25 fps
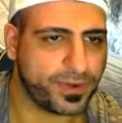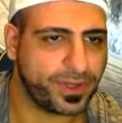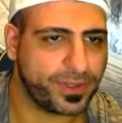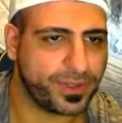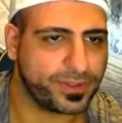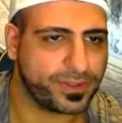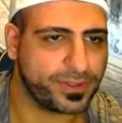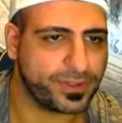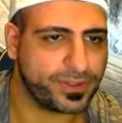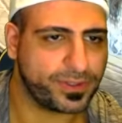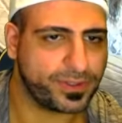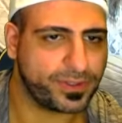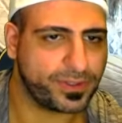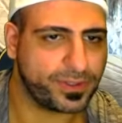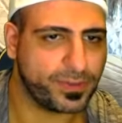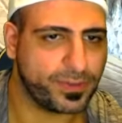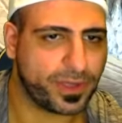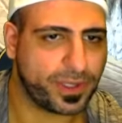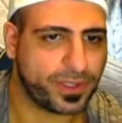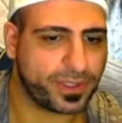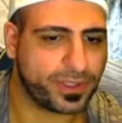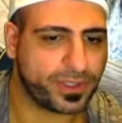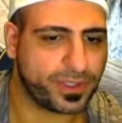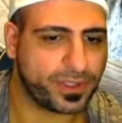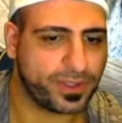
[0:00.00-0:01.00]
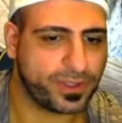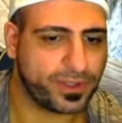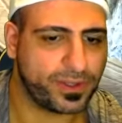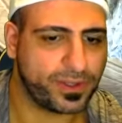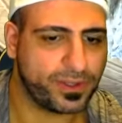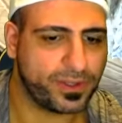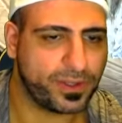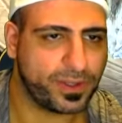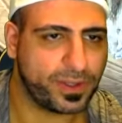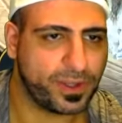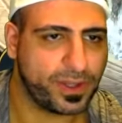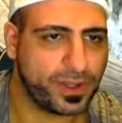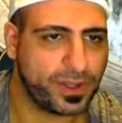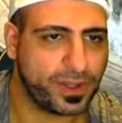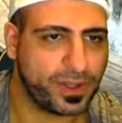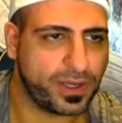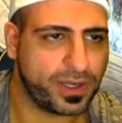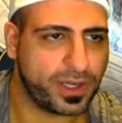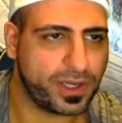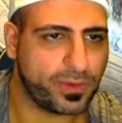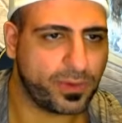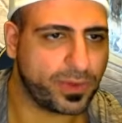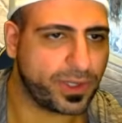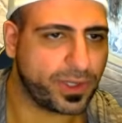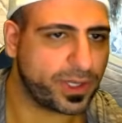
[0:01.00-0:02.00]
it is. So we got the kill.
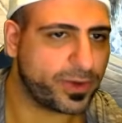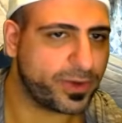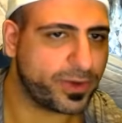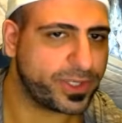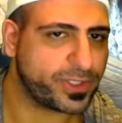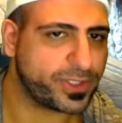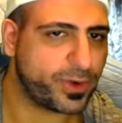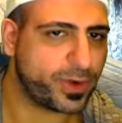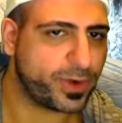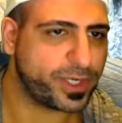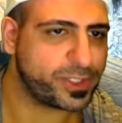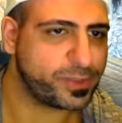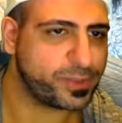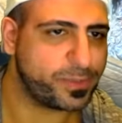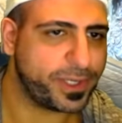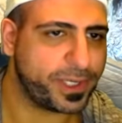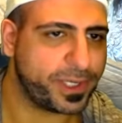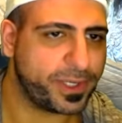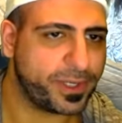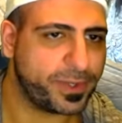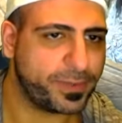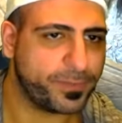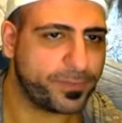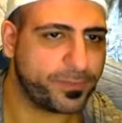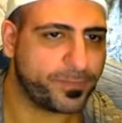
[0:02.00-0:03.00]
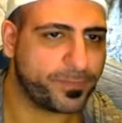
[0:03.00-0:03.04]
Now we can increase our HP.